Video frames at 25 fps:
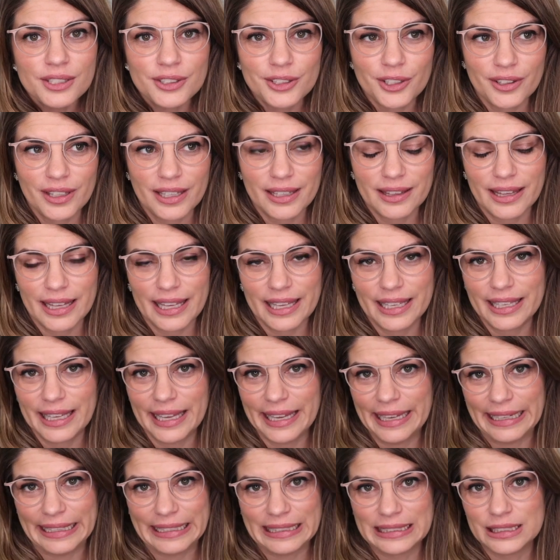so that they
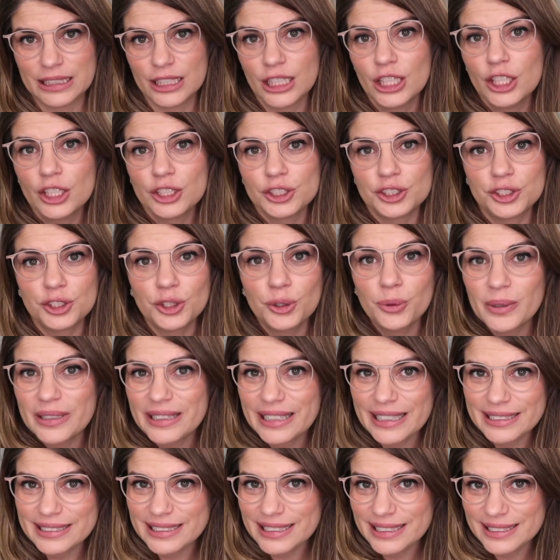can do
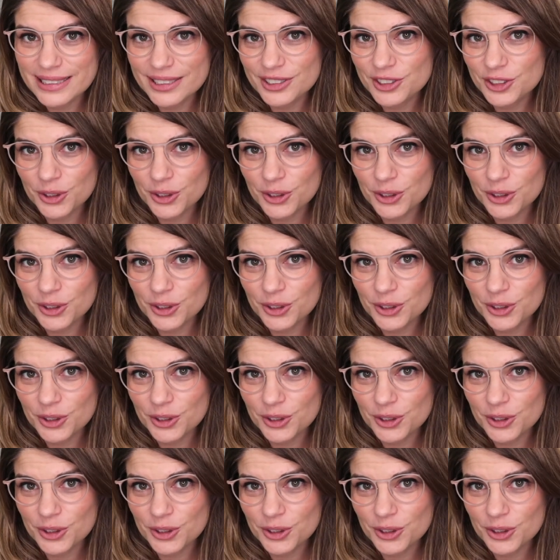what they need to